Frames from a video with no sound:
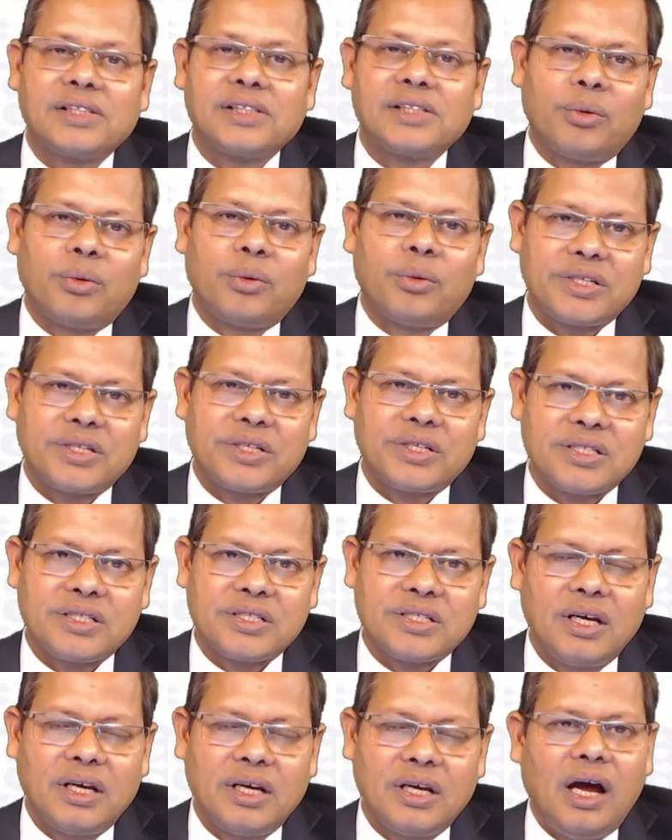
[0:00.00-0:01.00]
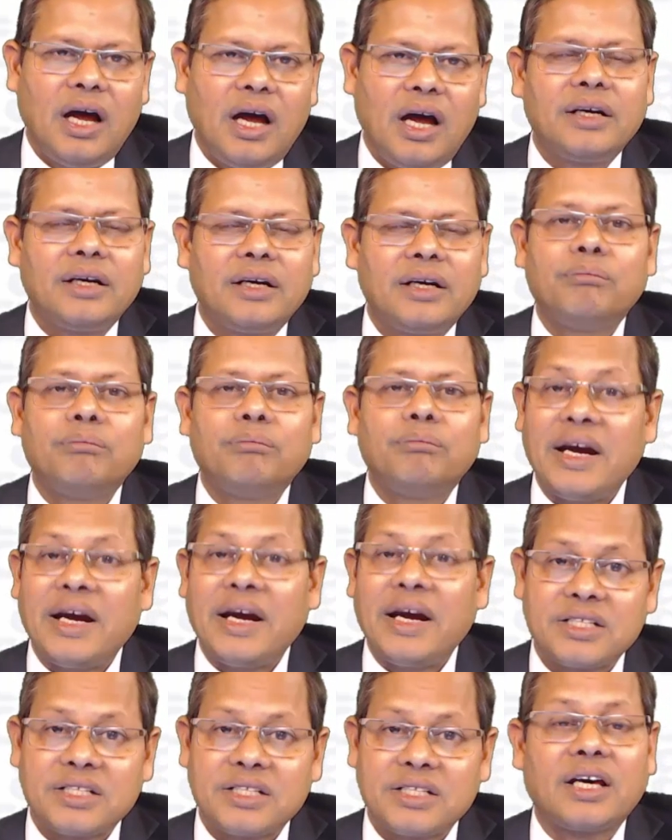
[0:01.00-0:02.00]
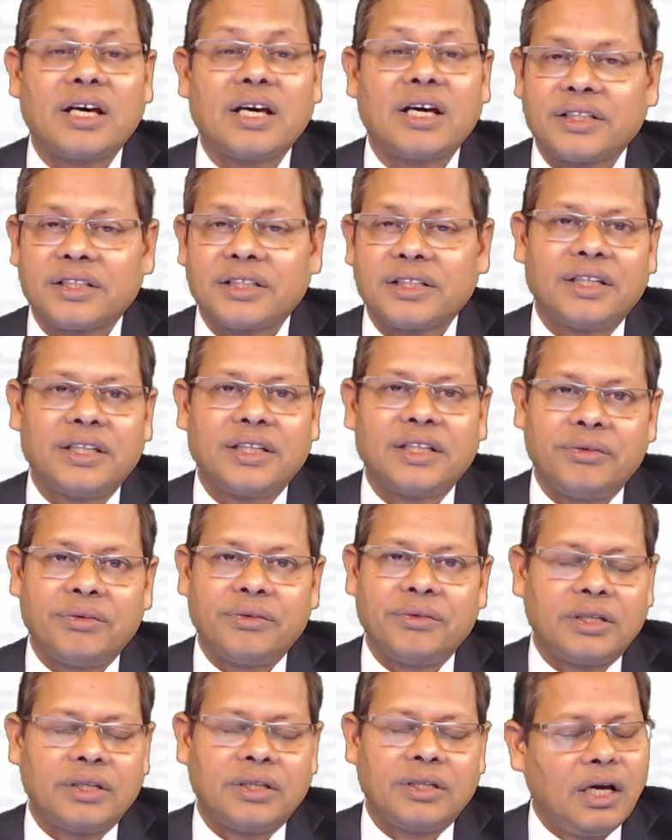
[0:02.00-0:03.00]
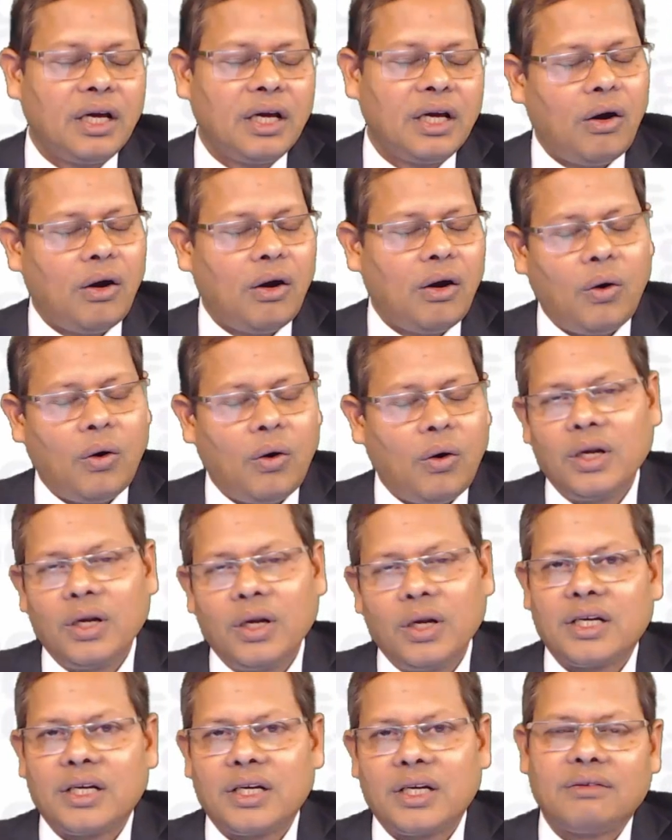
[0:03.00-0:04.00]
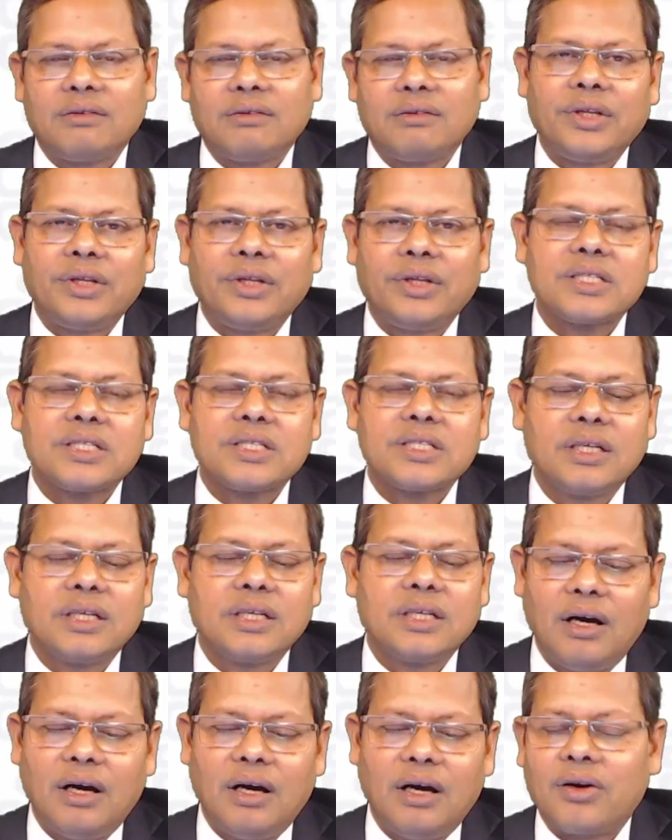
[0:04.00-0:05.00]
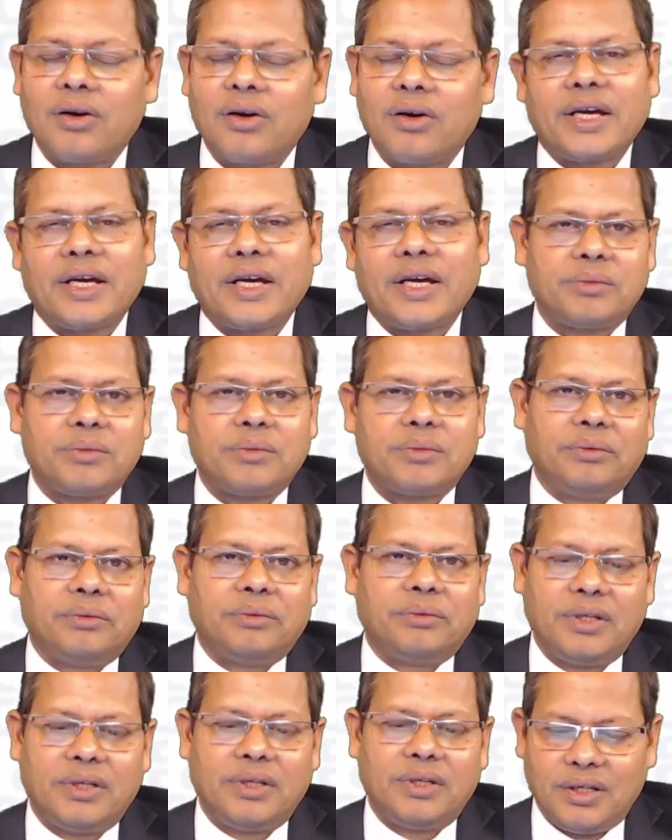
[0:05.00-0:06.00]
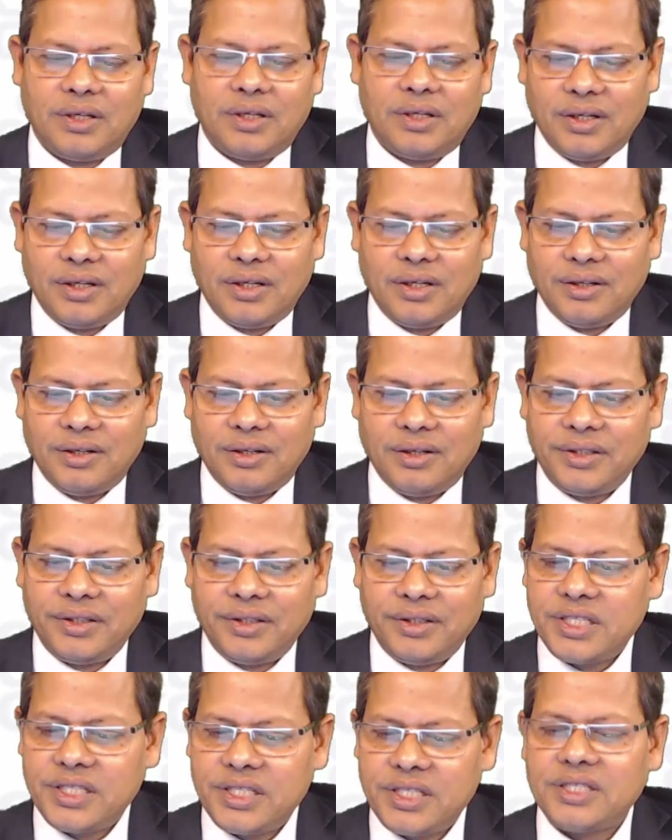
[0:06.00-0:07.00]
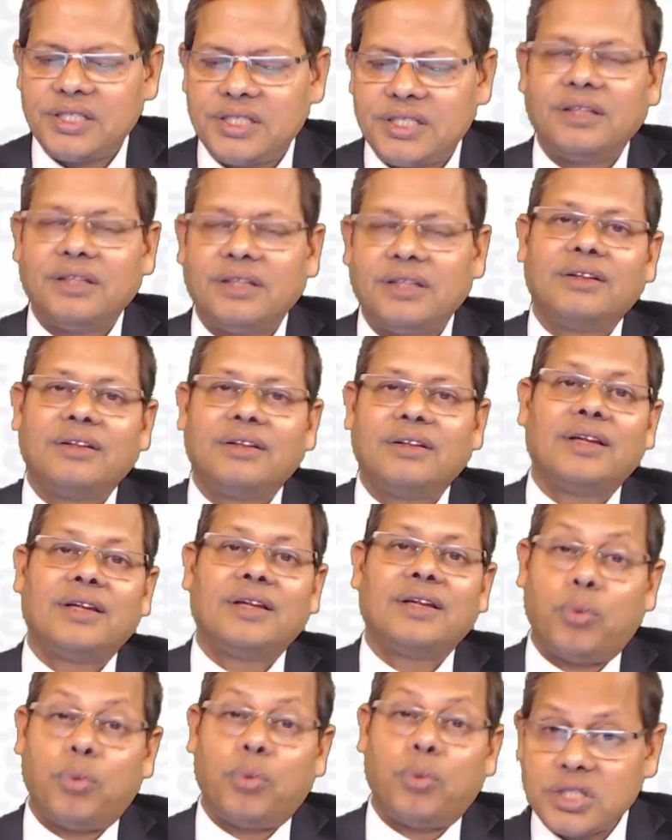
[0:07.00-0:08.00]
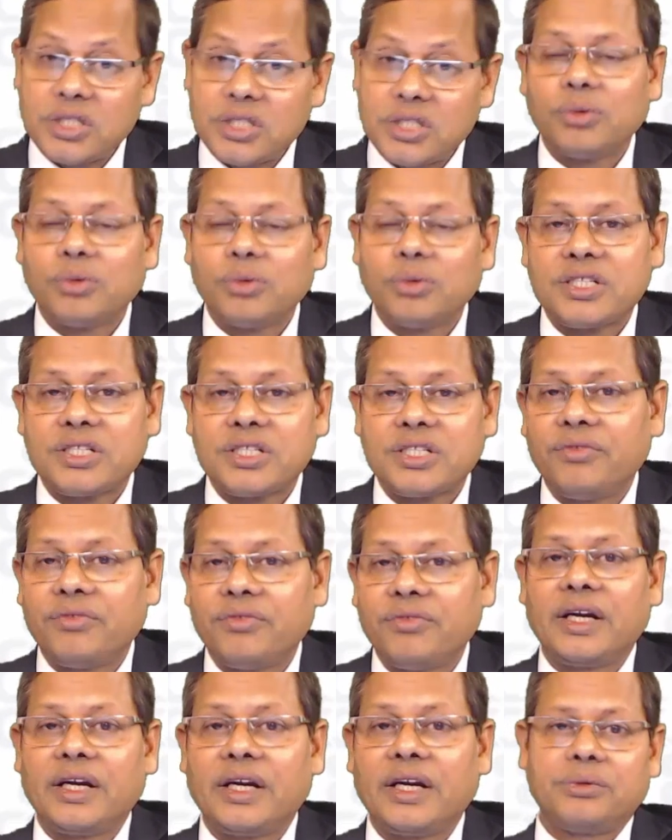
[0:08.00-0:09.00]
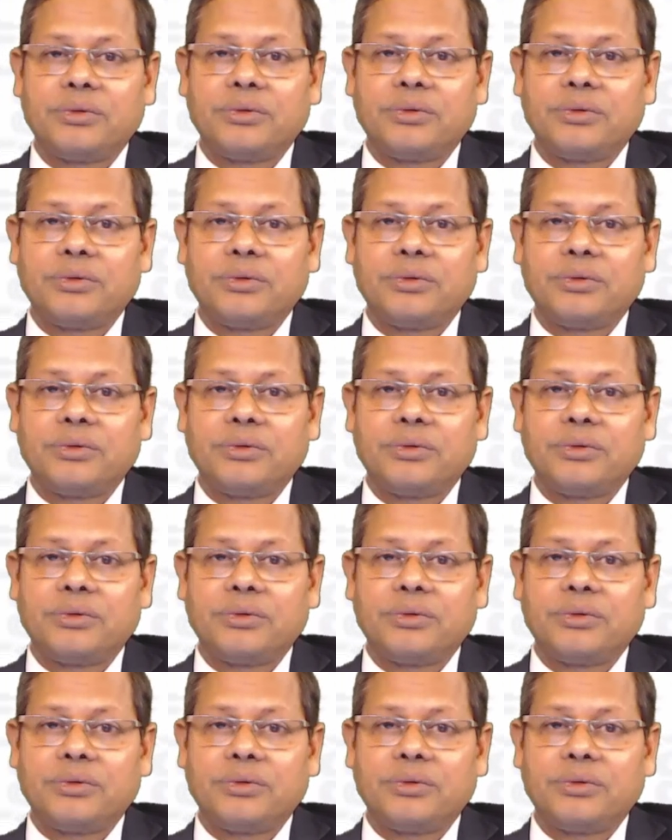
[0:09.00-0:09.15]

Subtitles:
operations and matters connected therewith. All other things are taxable. This is a positive list of negative